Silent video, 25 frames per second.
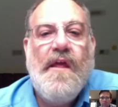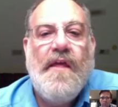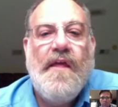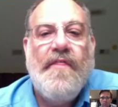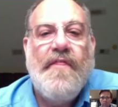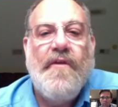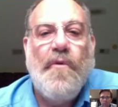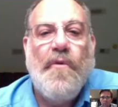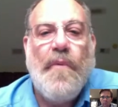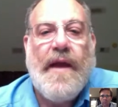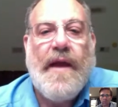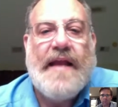
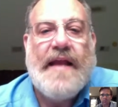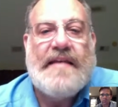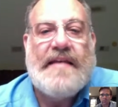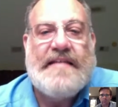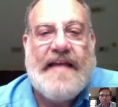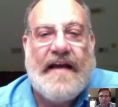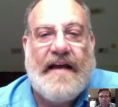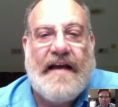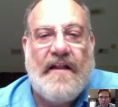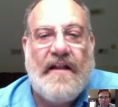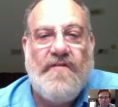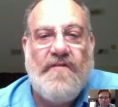The red
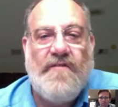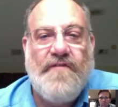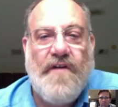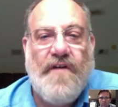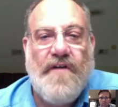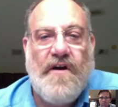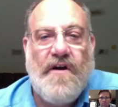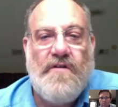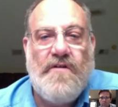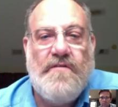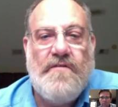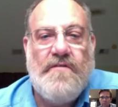
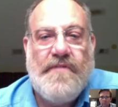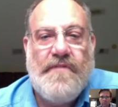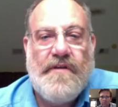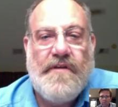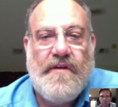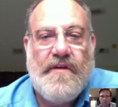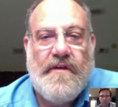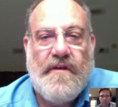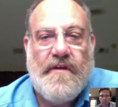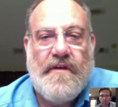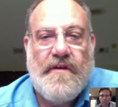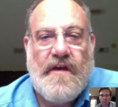telephone,
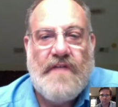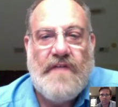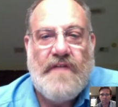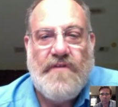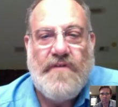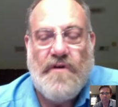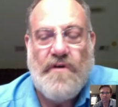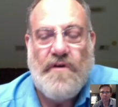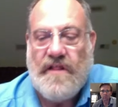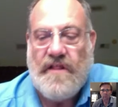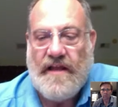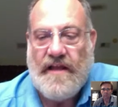if
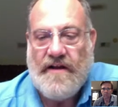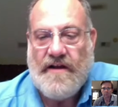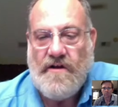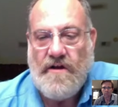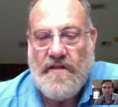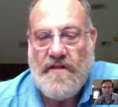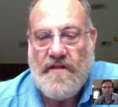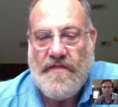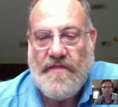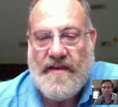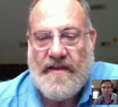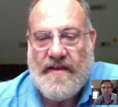you click
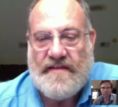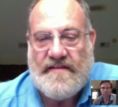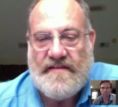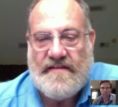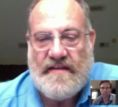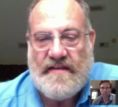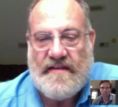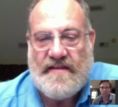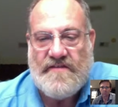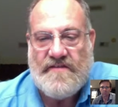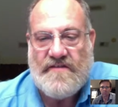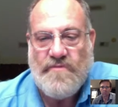on this,
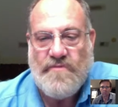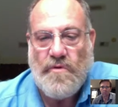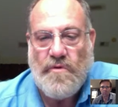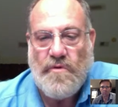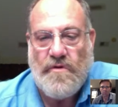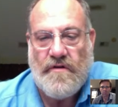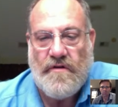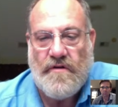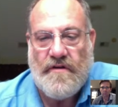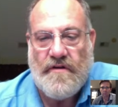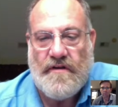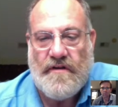this
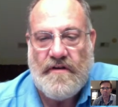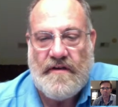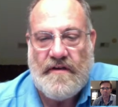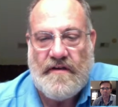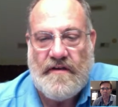will